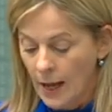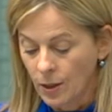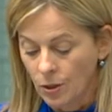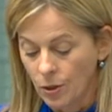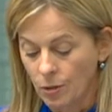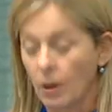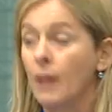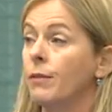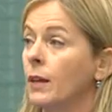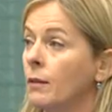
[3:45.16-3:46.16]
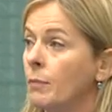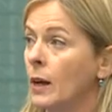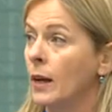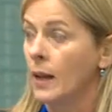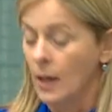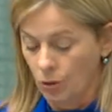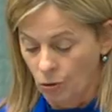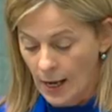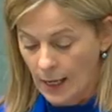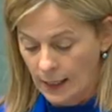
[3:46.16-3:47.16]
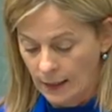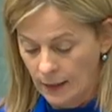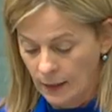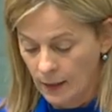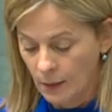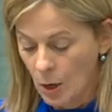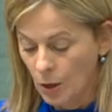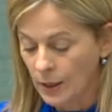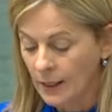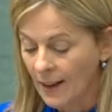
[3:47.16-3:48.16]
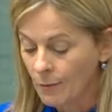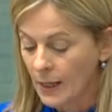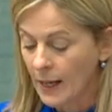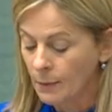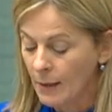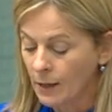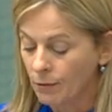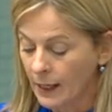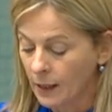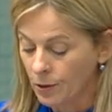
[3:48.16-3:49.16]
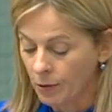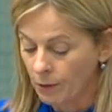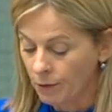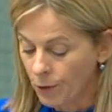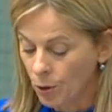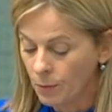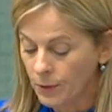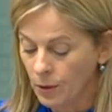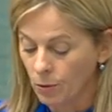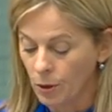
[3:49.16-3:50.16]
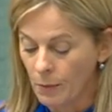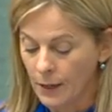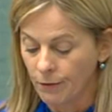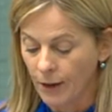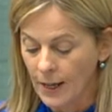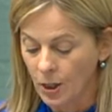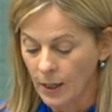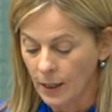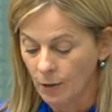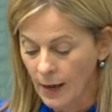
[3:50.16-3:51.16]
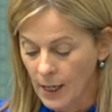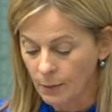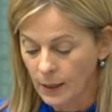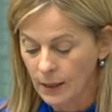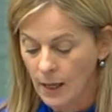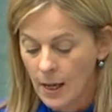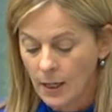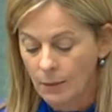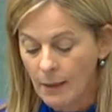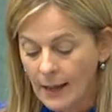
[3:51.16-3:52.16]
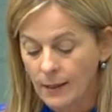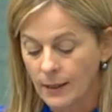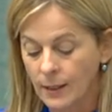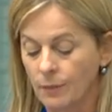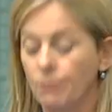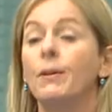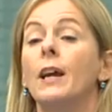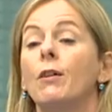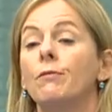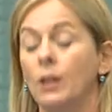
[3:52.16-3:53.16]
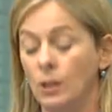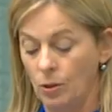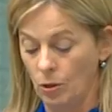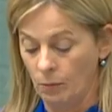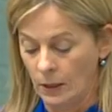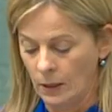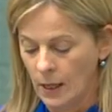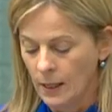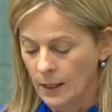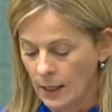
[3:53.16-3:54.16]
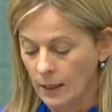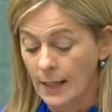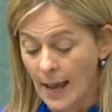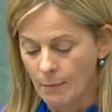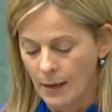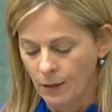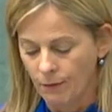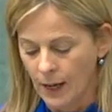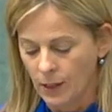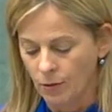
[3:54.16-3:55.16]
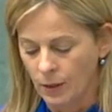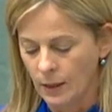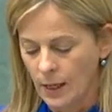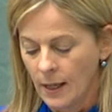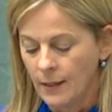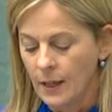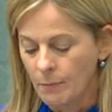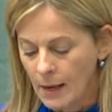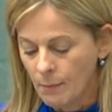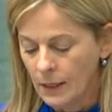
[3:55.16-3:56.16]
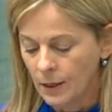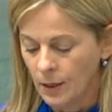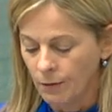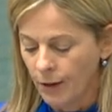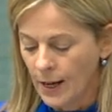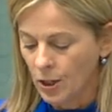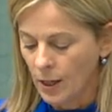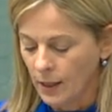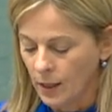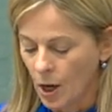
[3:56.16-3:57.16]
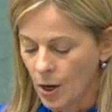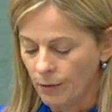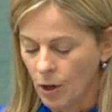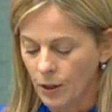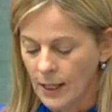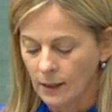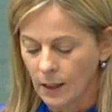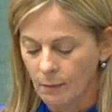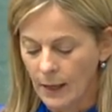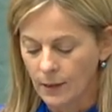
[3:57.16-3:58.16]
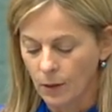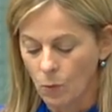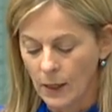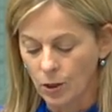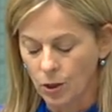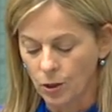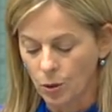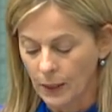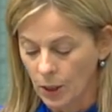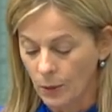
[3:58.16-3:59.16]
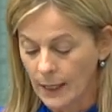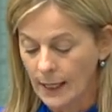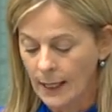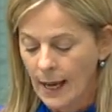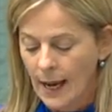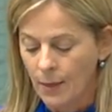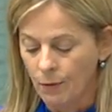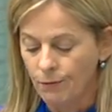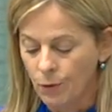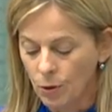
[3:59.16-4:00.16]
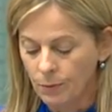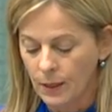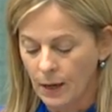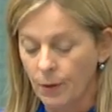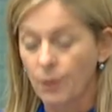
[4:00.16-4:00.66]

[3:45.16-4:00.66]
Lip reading: to do the right thing by Australians. The Morrison government has made regulatory reforms to automotive franchising arrangements to make the system fairer for consumers, dealers and manufacturers. The amendments to the Franchising Code of Conduct commence on 1 June 2020, and the reforms are